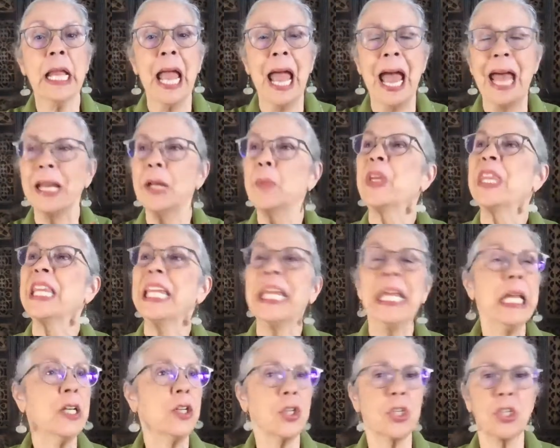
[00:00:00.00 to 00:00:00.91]
And with
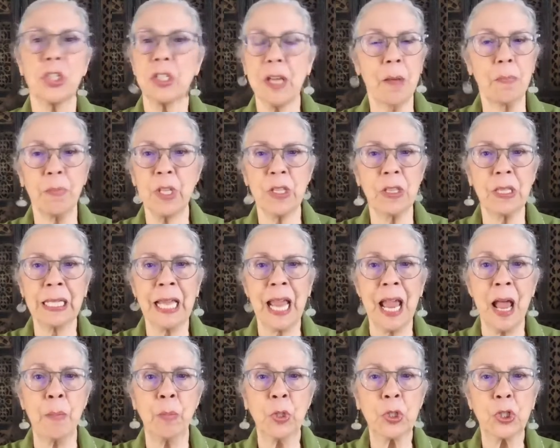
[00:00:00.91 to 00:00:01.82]
each step that the
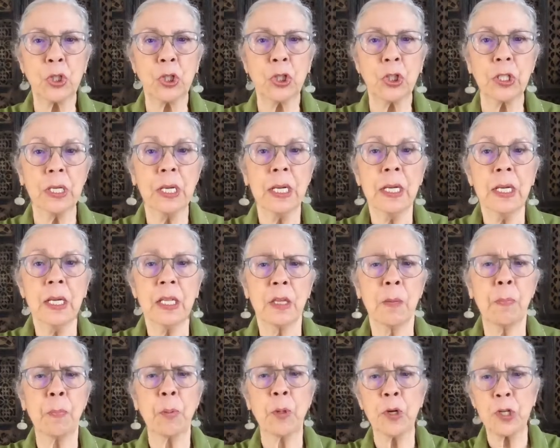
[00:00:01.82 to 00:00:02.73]
camel took, the
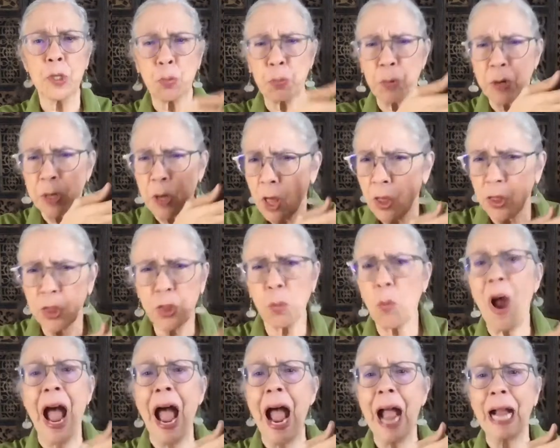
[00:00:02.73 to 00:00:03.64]
birds would
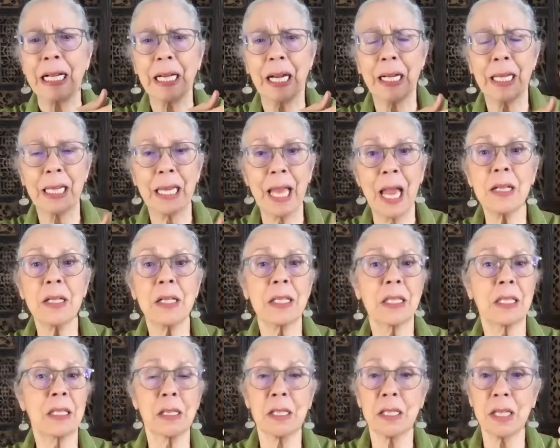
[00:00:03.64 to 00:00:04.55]
thwack
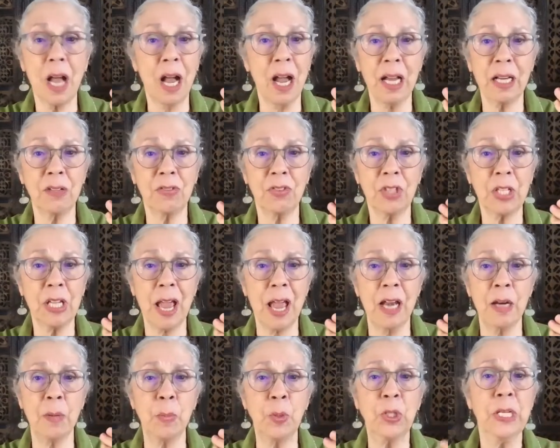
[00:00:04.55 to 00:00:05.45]
against the side of the
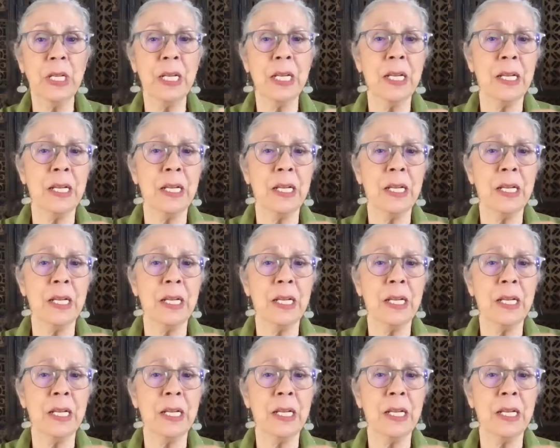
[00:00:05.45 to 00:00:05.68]
animal.